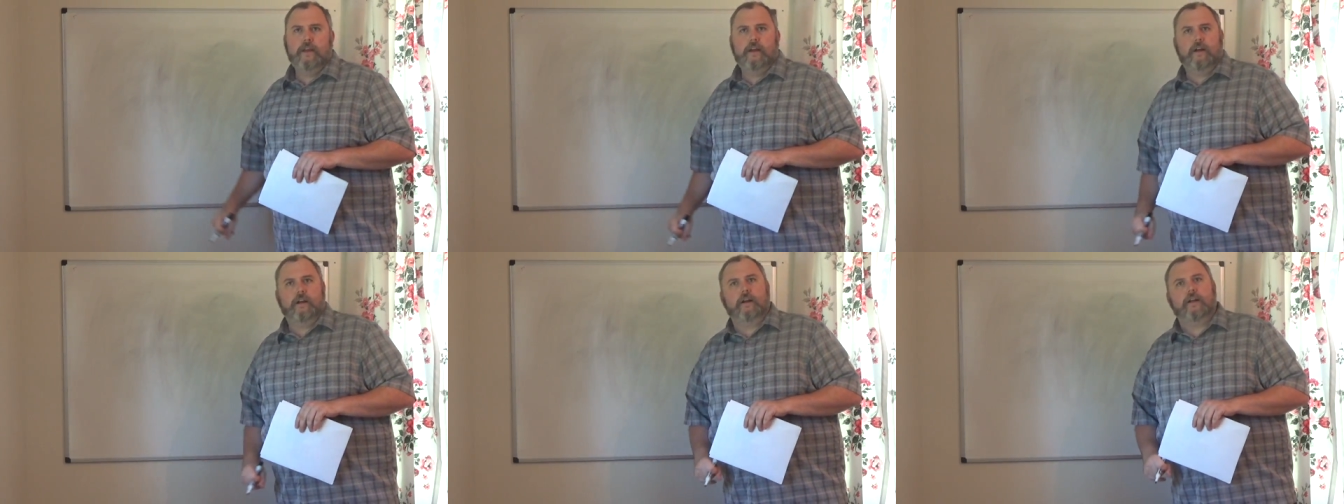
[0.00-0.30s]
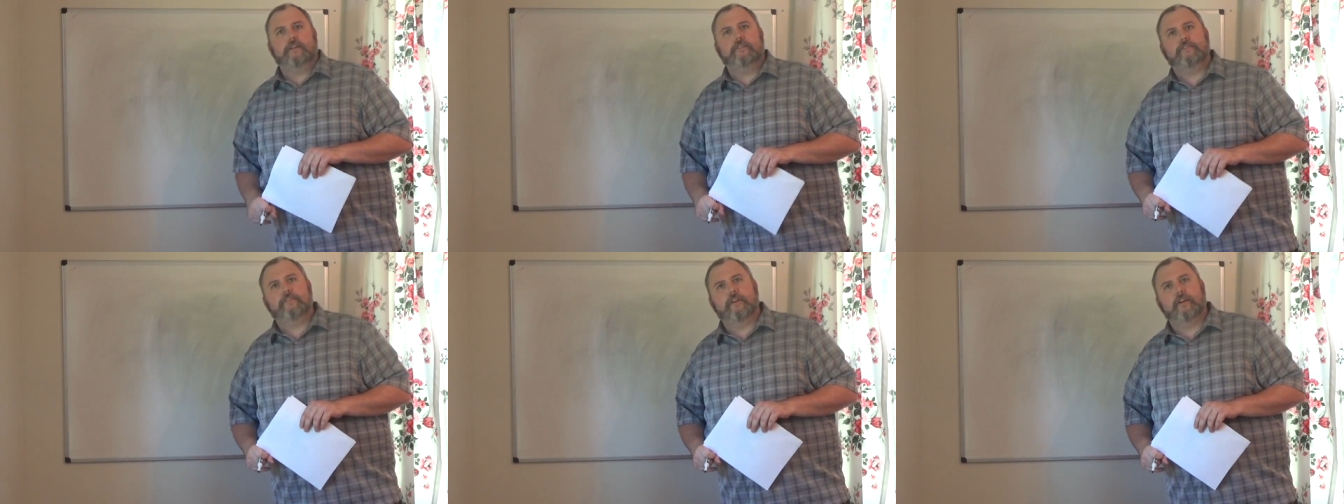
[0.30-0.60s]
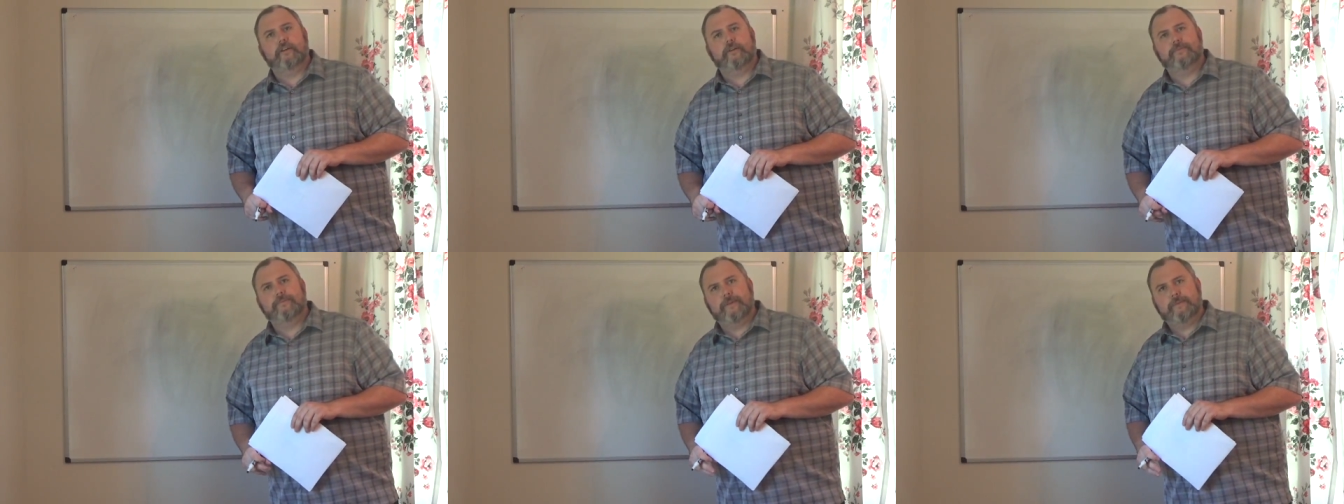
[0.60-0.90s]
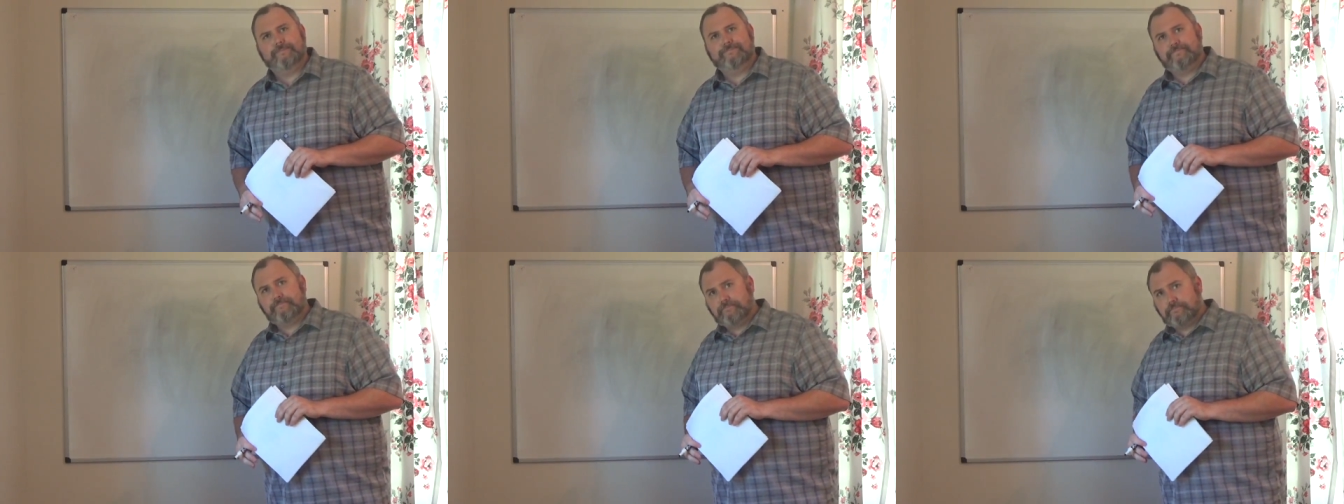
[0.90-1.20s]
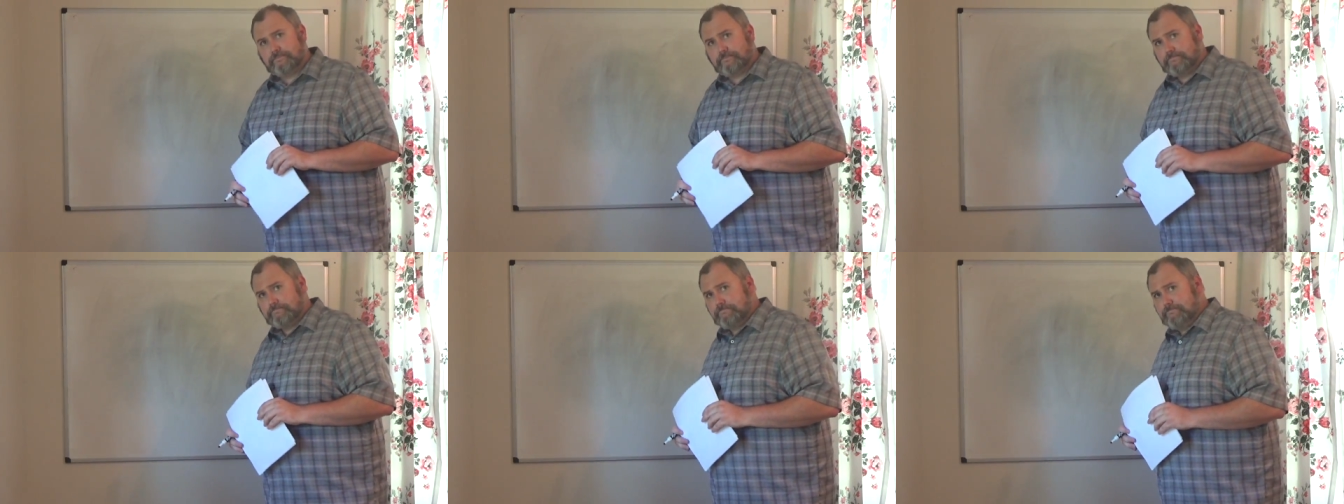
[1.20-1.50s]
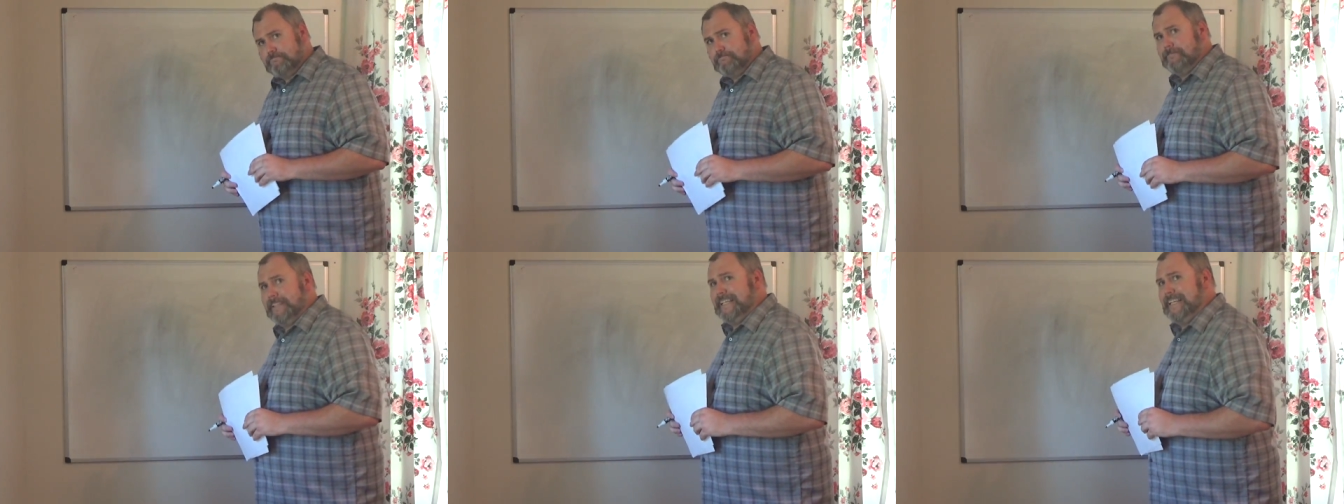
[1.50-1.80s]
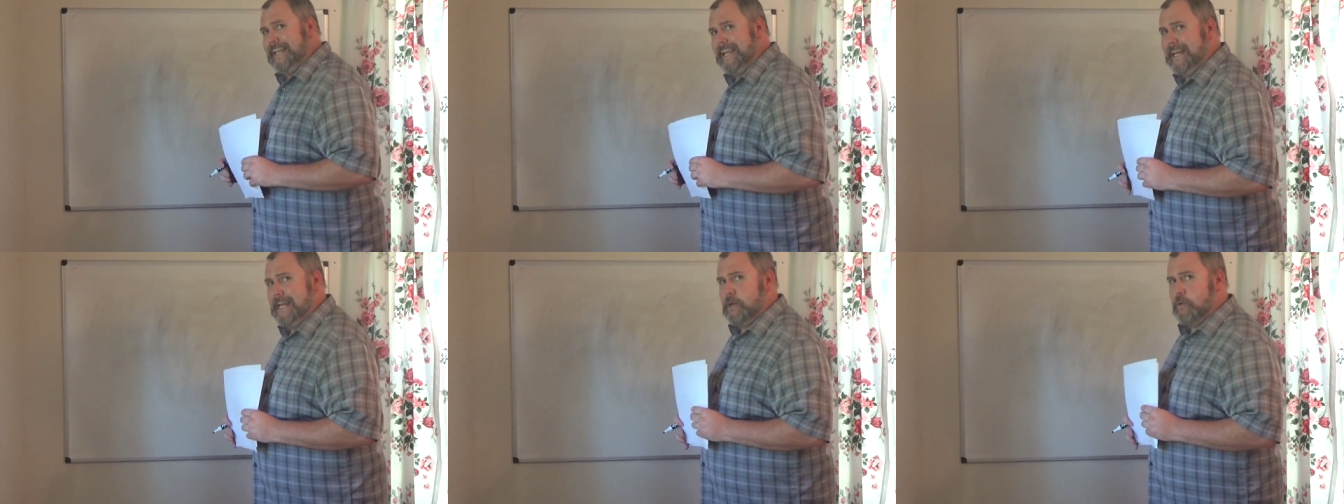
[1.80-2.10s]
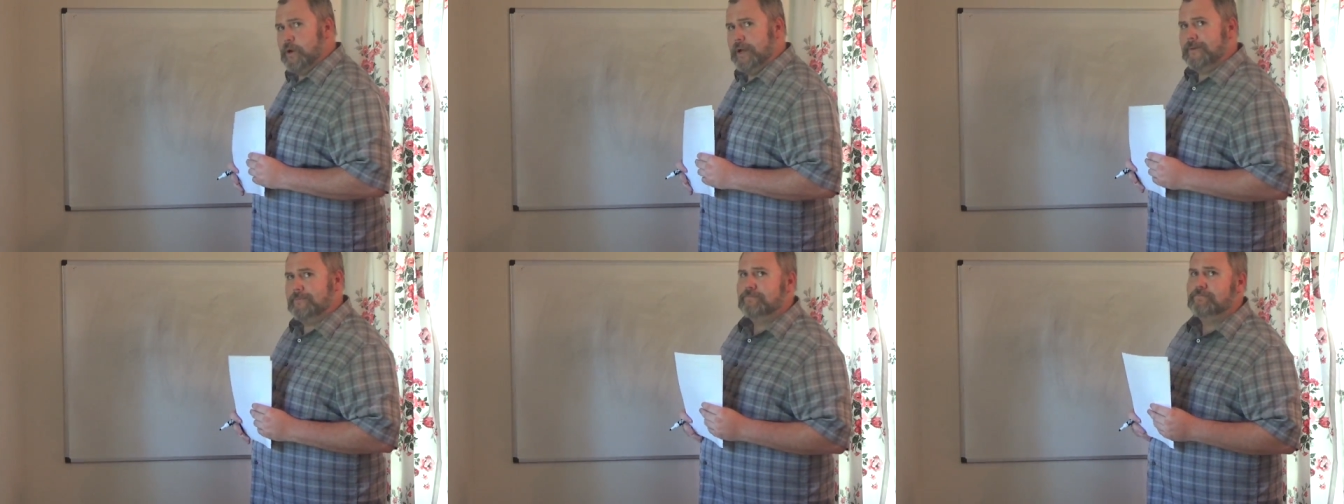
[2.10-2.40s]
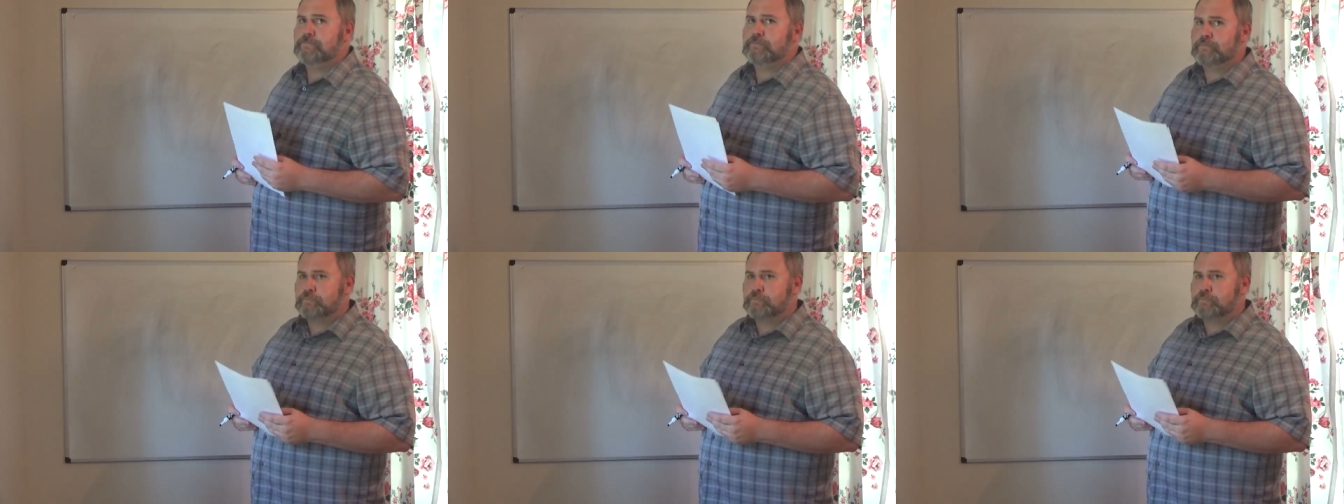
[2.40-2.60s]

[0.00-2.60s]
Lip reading: Alright, so anyway,